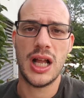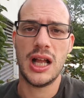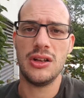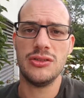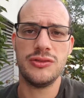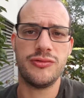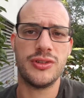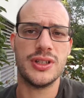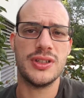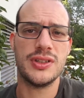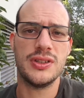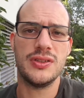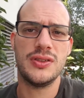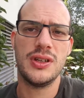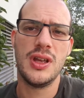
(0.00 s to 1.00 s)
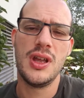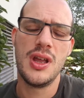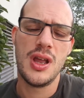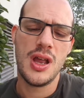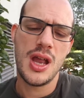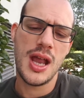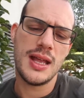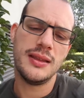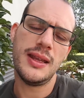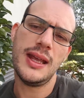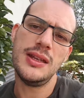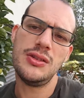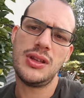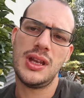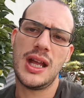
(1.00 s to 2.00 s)
house, for instance, and
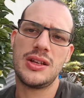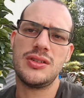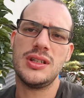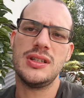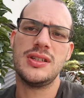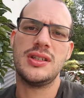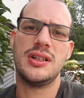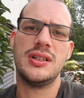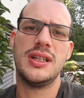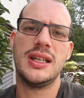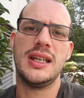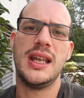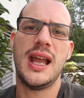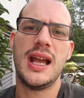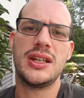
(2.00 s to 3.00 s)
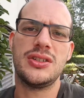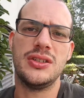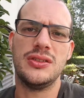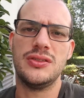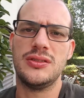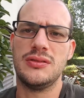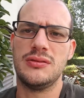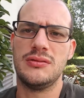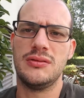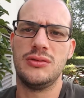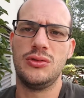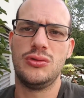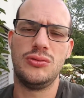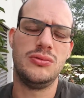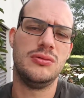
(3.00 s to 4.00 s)
then you can actually start taking actions
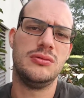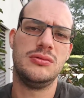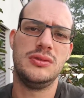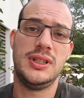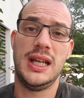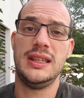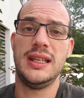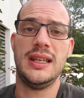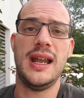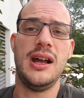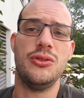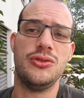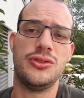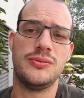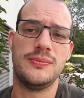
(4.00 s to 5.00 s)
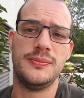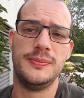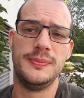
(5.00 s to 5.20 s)
to get that house.